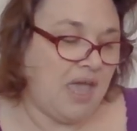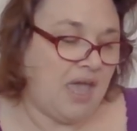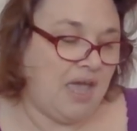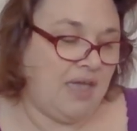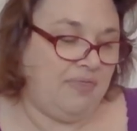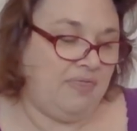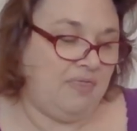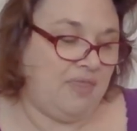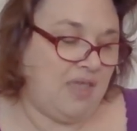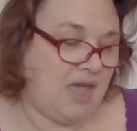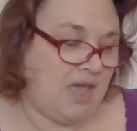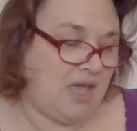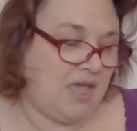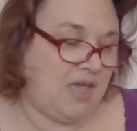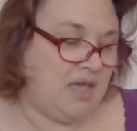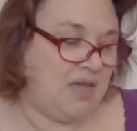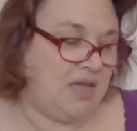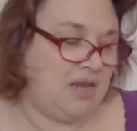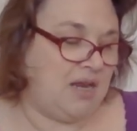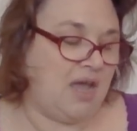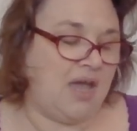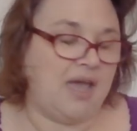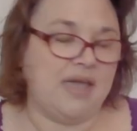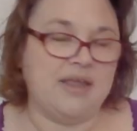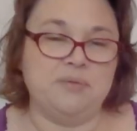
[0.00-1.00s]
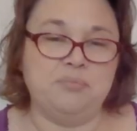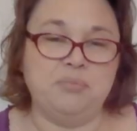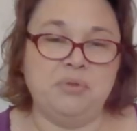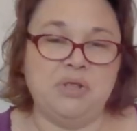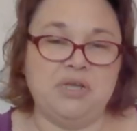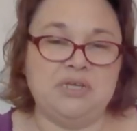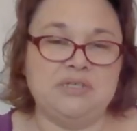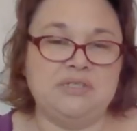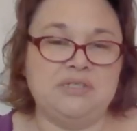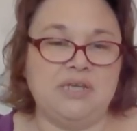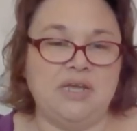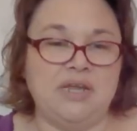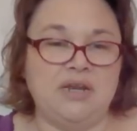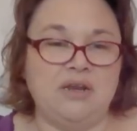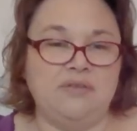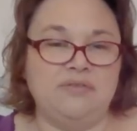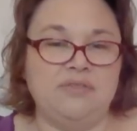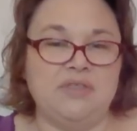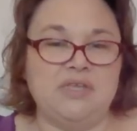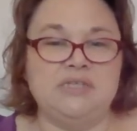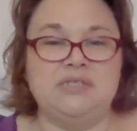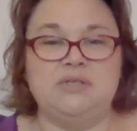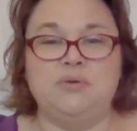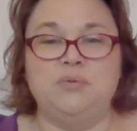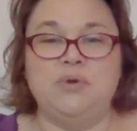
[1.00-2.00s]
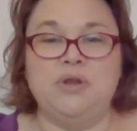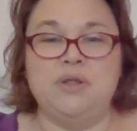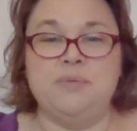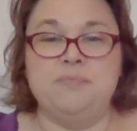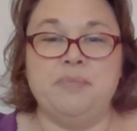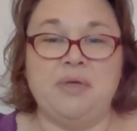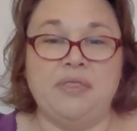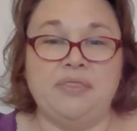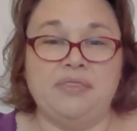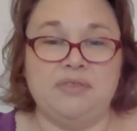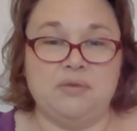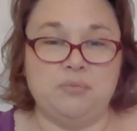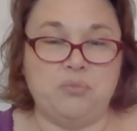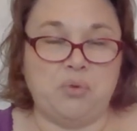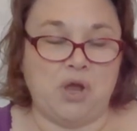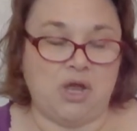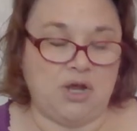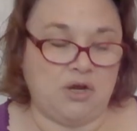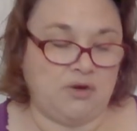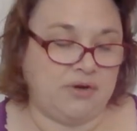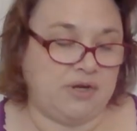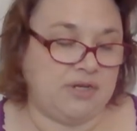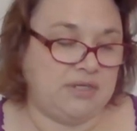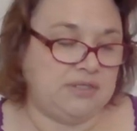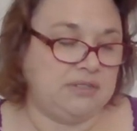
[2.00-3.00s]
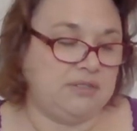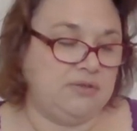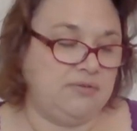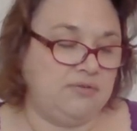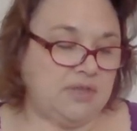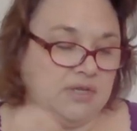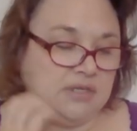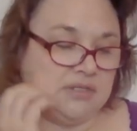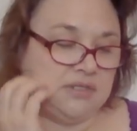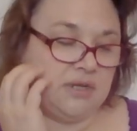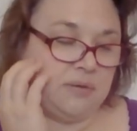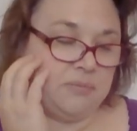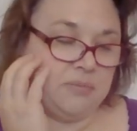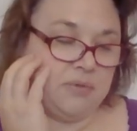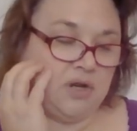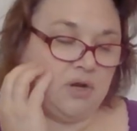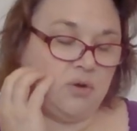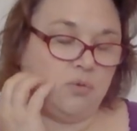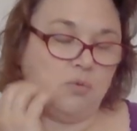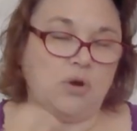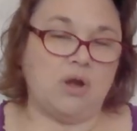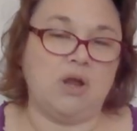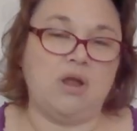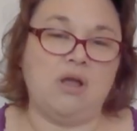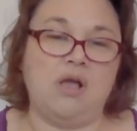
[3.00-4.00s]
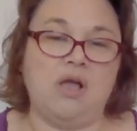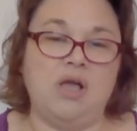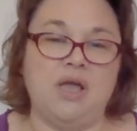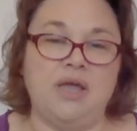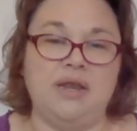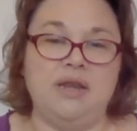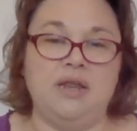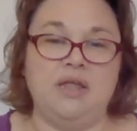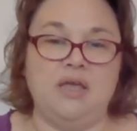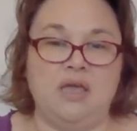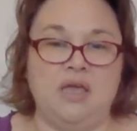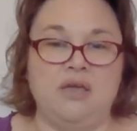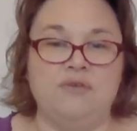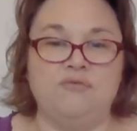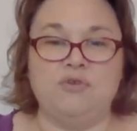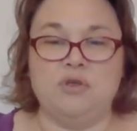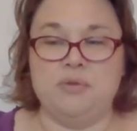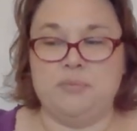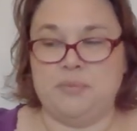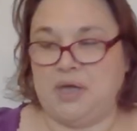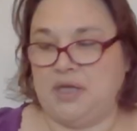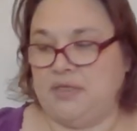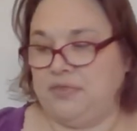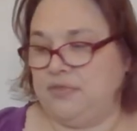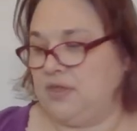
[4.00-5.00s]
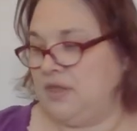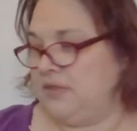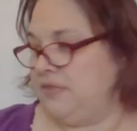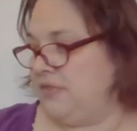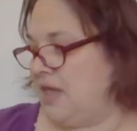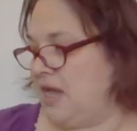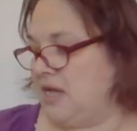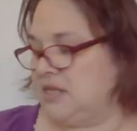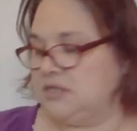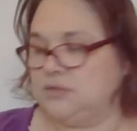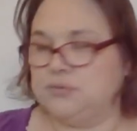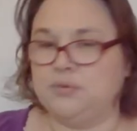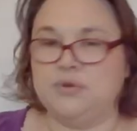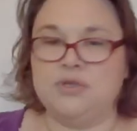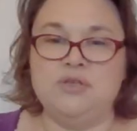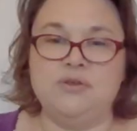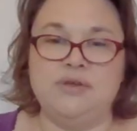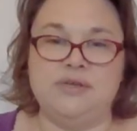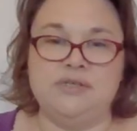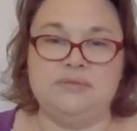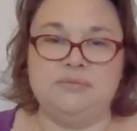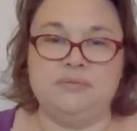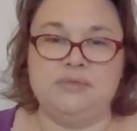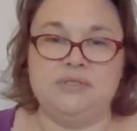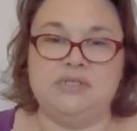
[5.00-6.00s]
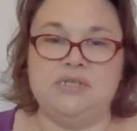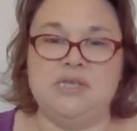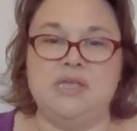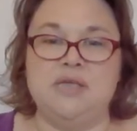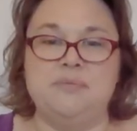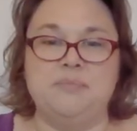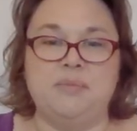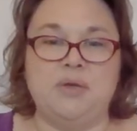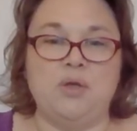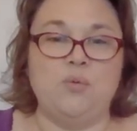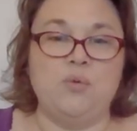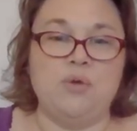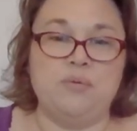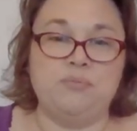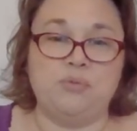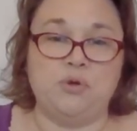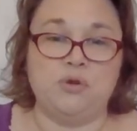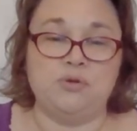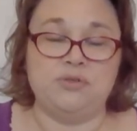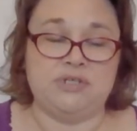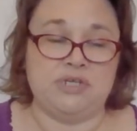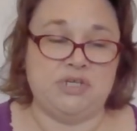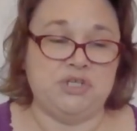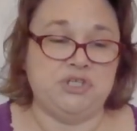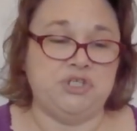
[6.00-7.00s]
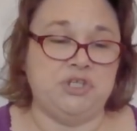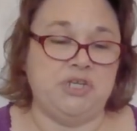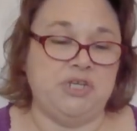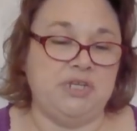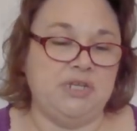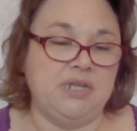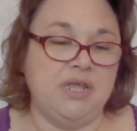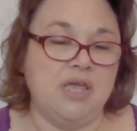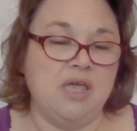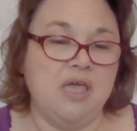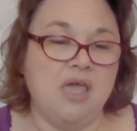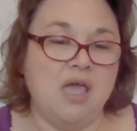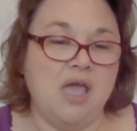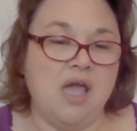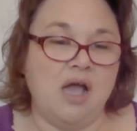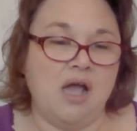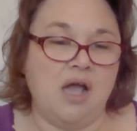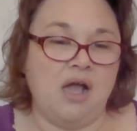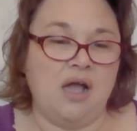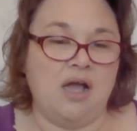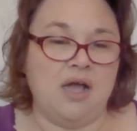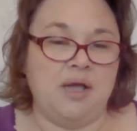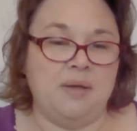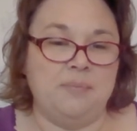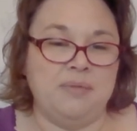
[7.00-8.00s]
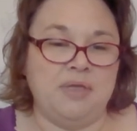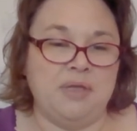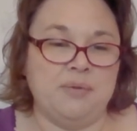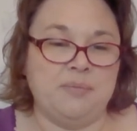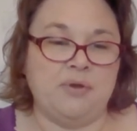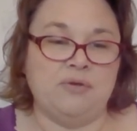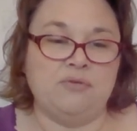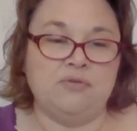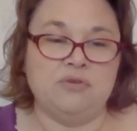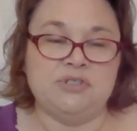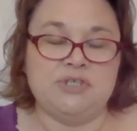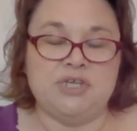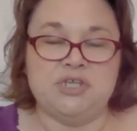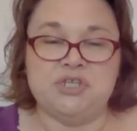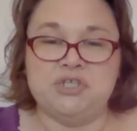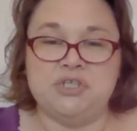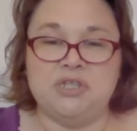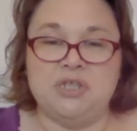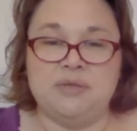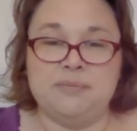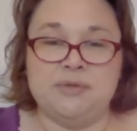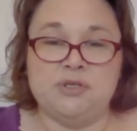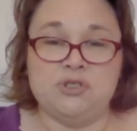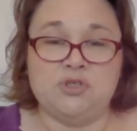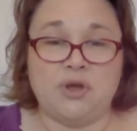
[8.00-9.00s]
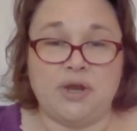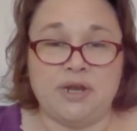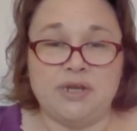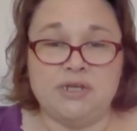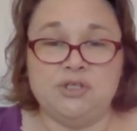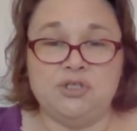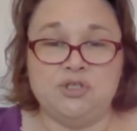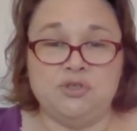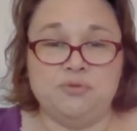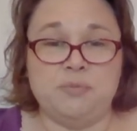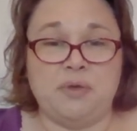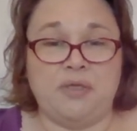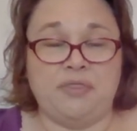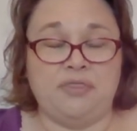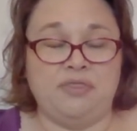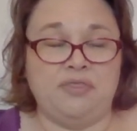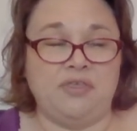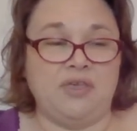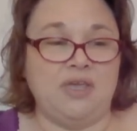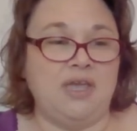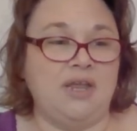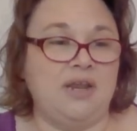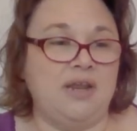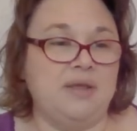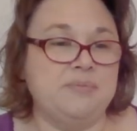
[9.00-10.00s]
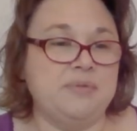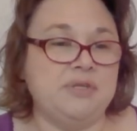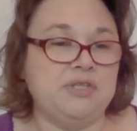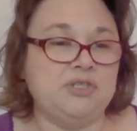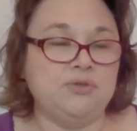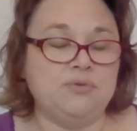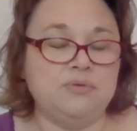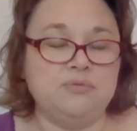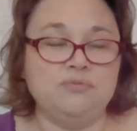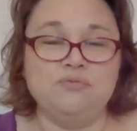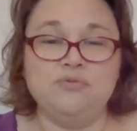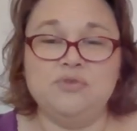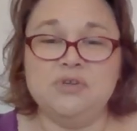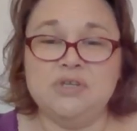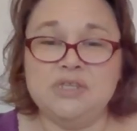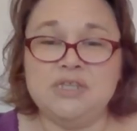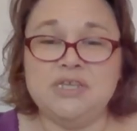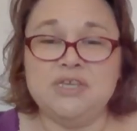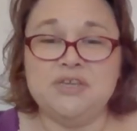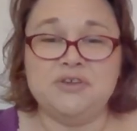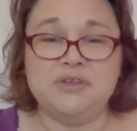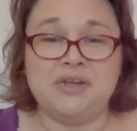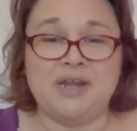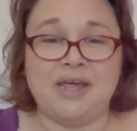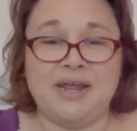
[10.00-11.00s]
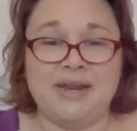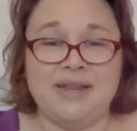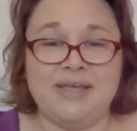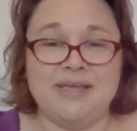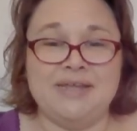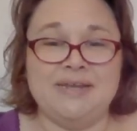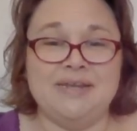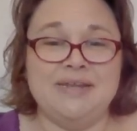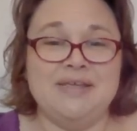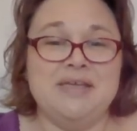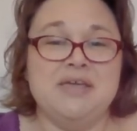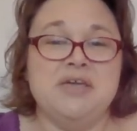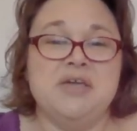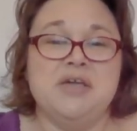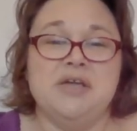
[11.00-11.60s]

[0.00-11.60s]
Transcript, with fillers: And then I had a plus sign on things I wanted monthly progress. So things that I'm going to work on every month. And that's what you guys have been seeing in my whip rotation, um, in my rotation that I've been trying to do monthly. And I've been doing really good at it.